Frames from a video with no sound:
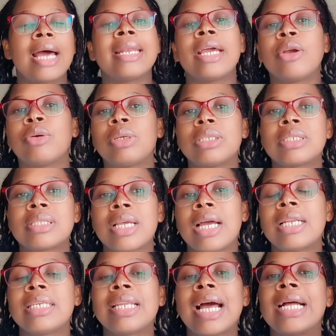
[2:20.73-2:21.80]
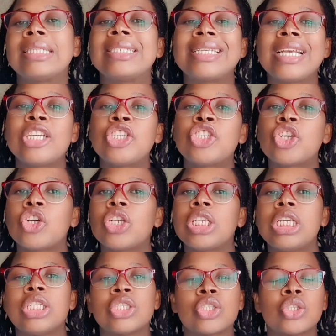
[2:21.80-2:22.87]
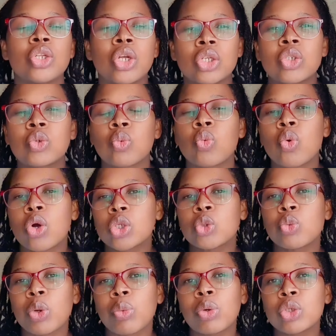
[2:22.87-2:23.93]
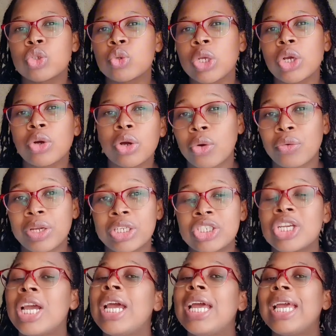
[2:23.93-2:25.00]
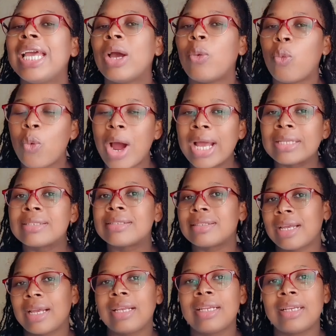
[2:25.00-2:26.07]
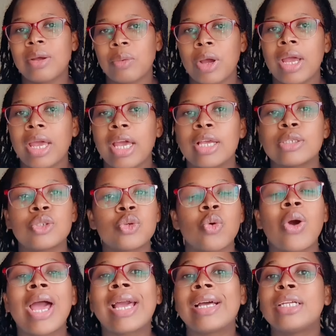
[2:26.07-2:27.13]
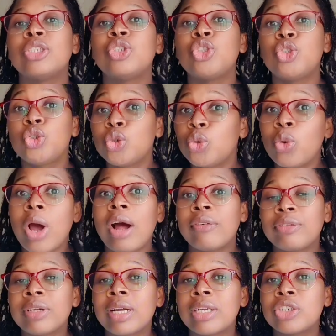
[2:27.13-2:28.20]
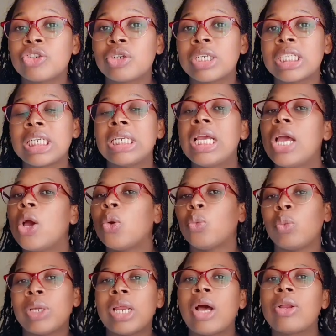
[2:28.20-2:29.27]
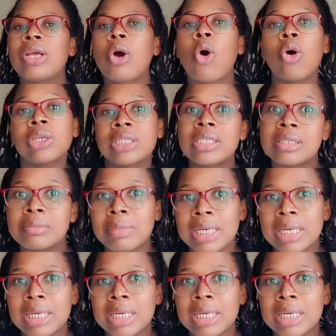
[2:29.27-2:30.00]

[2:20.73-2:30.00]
and I understand that tension is not what we want to encourage while styling our hair. So I can do African threading without hurting